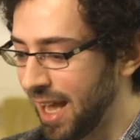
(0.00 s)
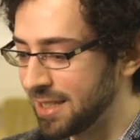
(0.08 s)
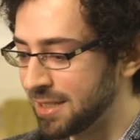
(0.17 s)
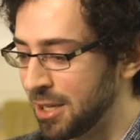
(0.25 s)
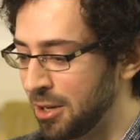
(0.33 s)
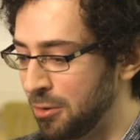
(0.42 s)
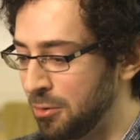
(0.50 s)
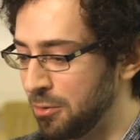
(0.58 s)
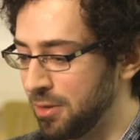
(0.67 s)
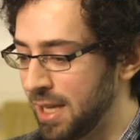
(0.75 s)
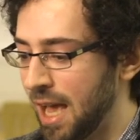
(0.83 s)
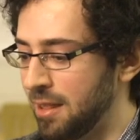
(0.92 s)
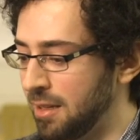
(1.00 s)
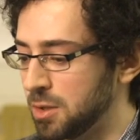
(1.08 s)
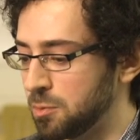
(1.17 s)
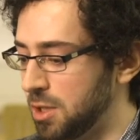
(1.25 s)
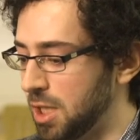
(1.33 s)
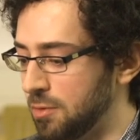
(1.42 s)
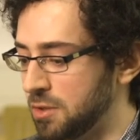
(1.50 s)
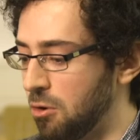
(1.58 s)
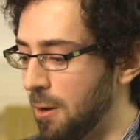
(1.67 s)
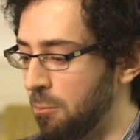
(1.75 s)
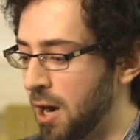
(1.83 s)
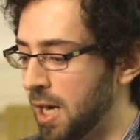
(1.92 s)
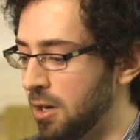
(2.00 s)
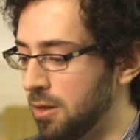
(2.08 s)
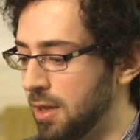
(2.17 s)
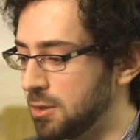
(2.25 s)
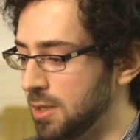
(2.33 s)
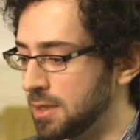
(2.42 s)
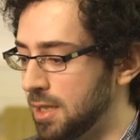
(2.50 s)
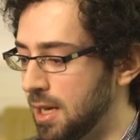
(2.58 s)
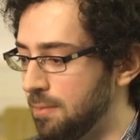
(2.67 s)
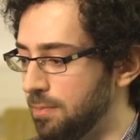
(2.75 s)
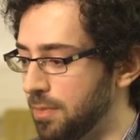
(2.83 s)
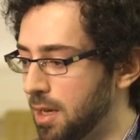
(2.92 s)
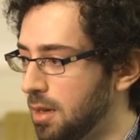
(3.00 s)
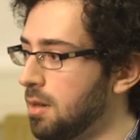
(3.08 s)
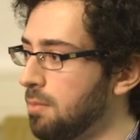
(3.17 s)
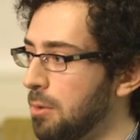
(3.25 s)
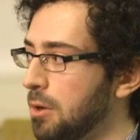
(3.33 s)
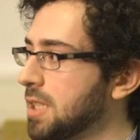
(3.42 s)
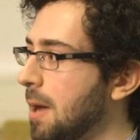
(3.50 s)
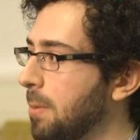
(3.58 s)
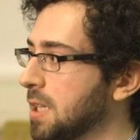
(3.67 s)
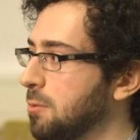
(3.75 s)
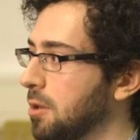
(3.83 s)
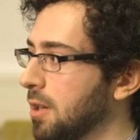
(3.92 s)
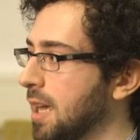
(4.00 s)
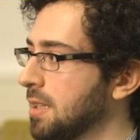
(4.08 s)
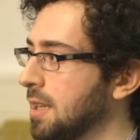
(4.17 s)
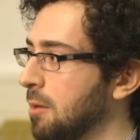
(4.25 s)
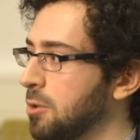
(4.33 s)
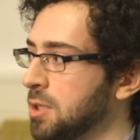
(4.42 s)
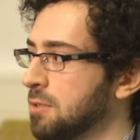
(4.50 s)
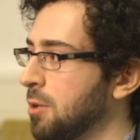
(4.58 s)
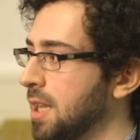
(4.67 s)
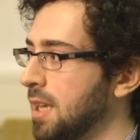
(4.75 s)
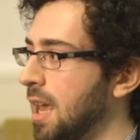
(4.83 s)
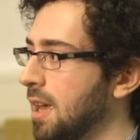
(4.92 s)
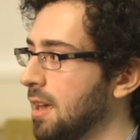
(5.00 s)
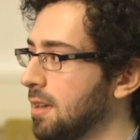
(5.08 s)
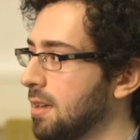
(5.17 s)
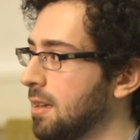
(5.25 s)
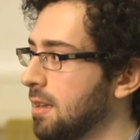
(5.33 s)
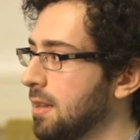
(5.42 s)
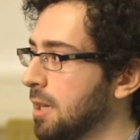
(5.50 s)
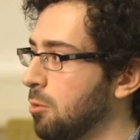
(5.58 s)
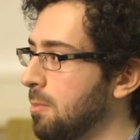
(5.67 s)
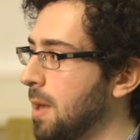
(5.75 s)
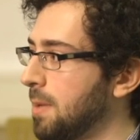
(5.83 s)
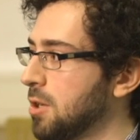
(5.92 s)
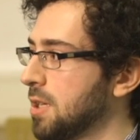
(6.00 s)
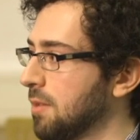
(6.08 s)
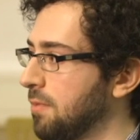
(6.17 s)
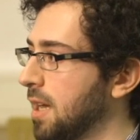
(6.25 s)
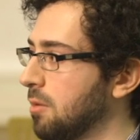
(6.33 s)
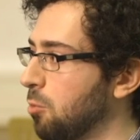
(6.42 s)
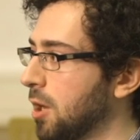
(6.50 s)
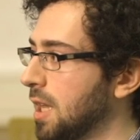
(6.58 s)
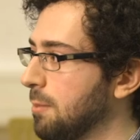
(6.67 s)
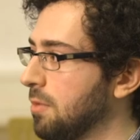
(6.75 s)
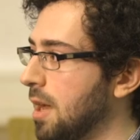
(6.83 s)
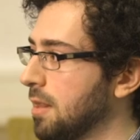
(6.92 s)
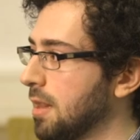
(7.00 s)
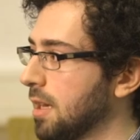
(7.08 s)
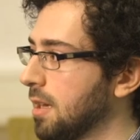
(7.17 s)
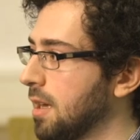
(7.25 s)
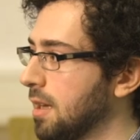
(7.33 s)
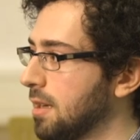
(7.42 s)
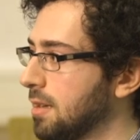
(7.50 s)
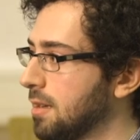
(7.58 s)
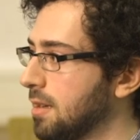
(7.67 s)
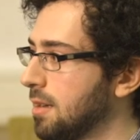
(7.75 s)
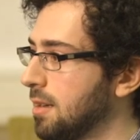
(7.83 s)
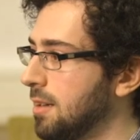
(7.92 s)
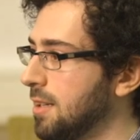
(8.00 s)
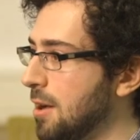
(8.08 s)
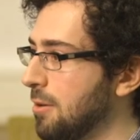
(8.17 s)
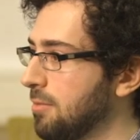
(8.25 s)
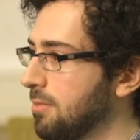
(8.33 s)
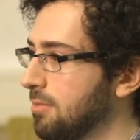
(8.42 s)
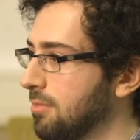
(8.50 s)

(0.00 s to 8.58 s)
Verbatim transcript: And so yeah, I think just we should have a strong prior that just um, most topics we look at today we just really can't like we may be justified in working on, on like a you know